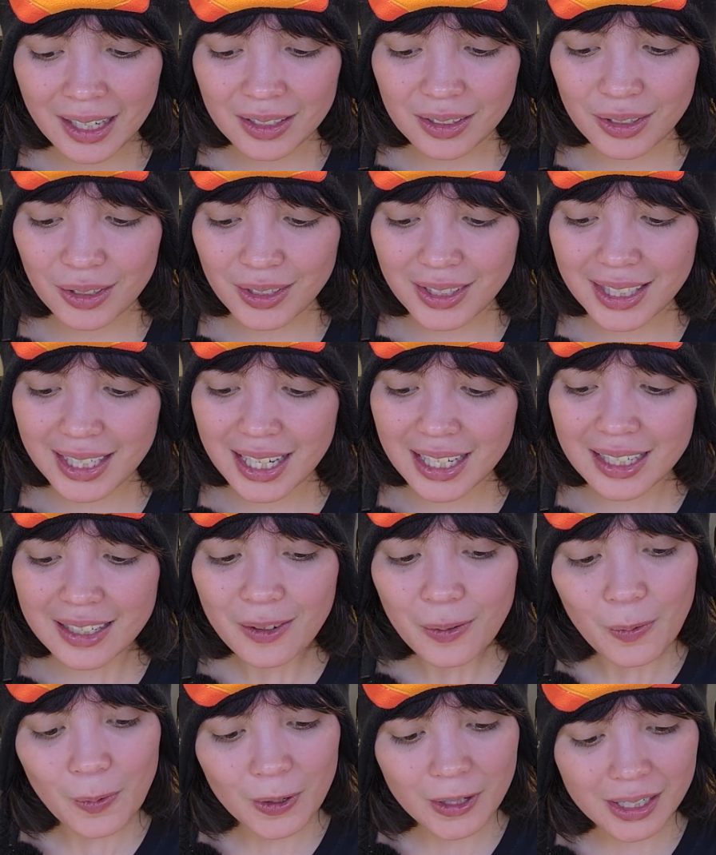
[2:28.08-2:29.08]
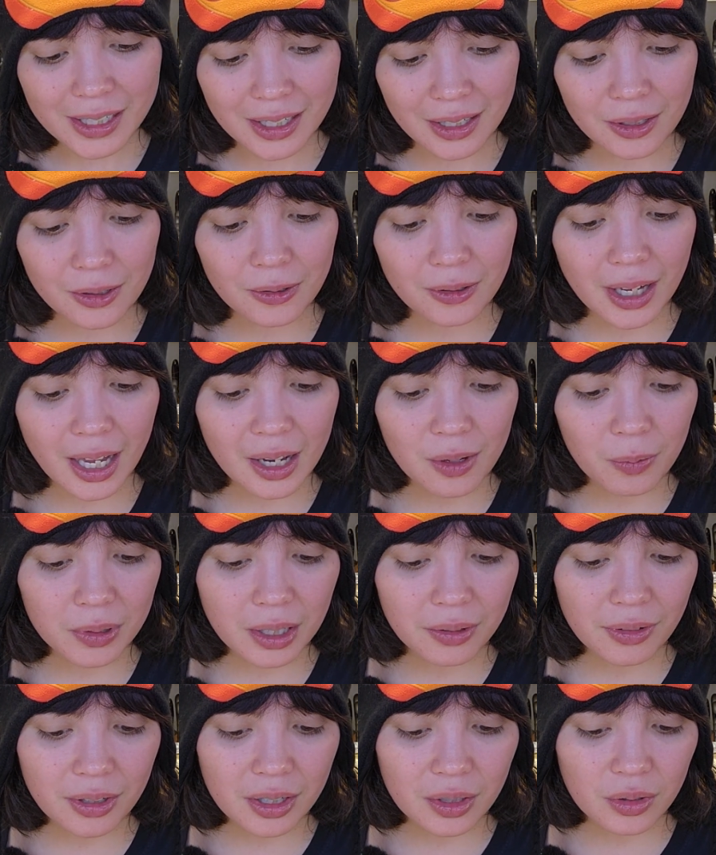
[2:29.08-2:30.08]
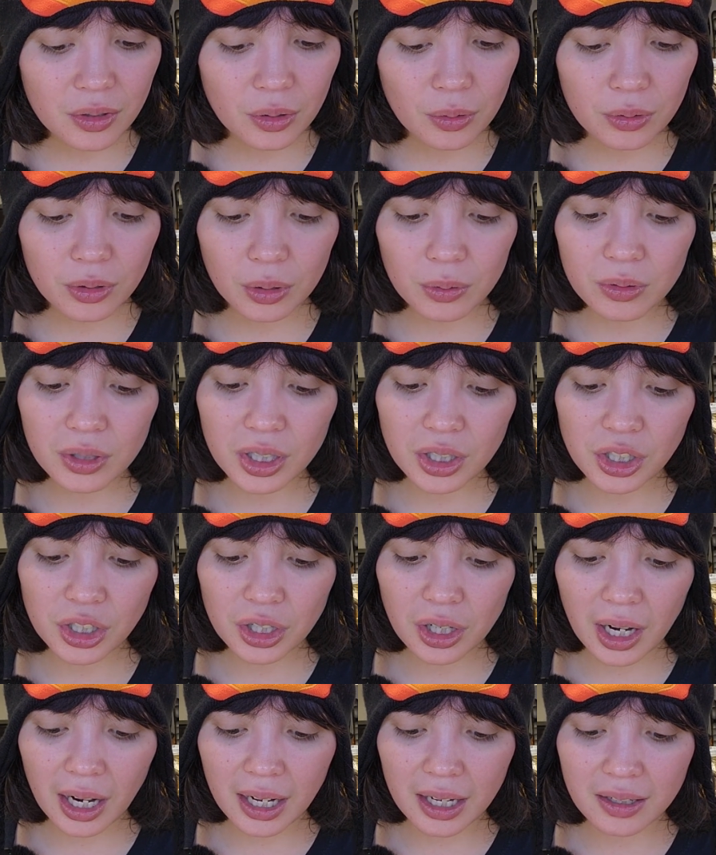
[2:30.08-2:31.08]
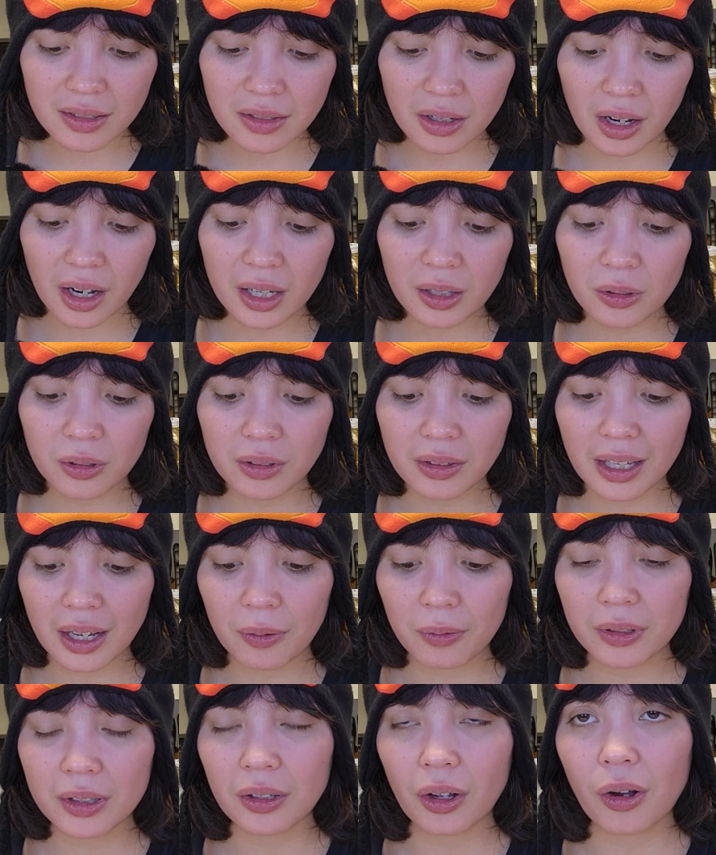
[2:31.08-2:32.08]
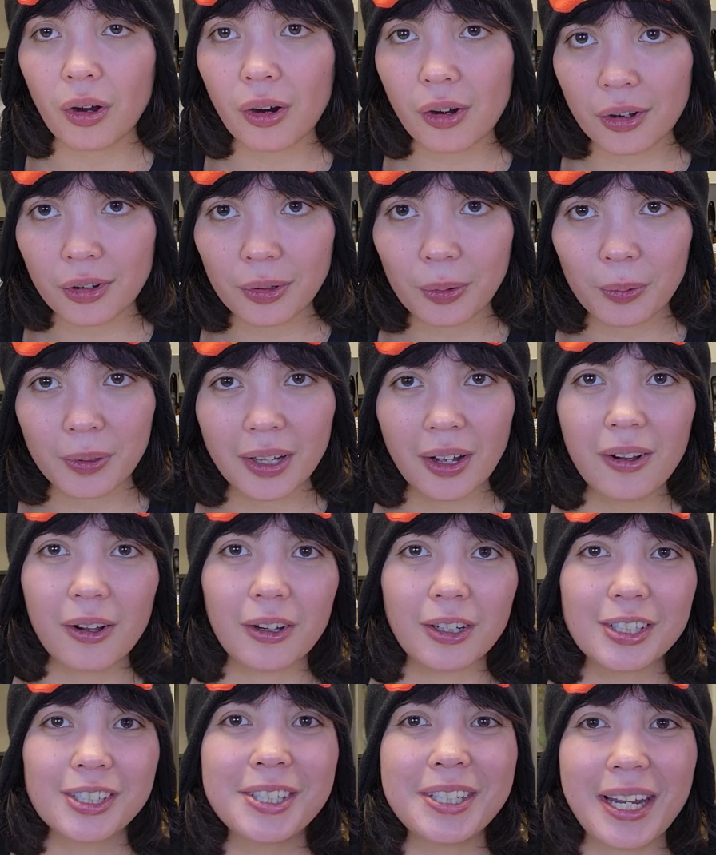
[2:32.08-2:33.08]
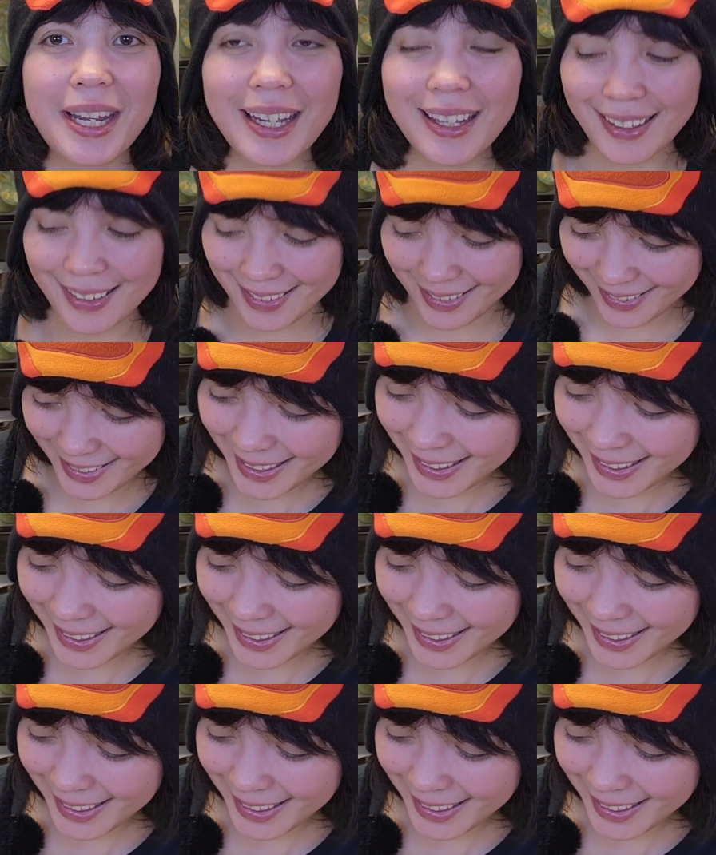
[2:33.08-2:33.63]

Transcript: Don't say I didn't warn you, and whatever you do, don't touch your eyes. I learned that one the hard way. Aw, Shane.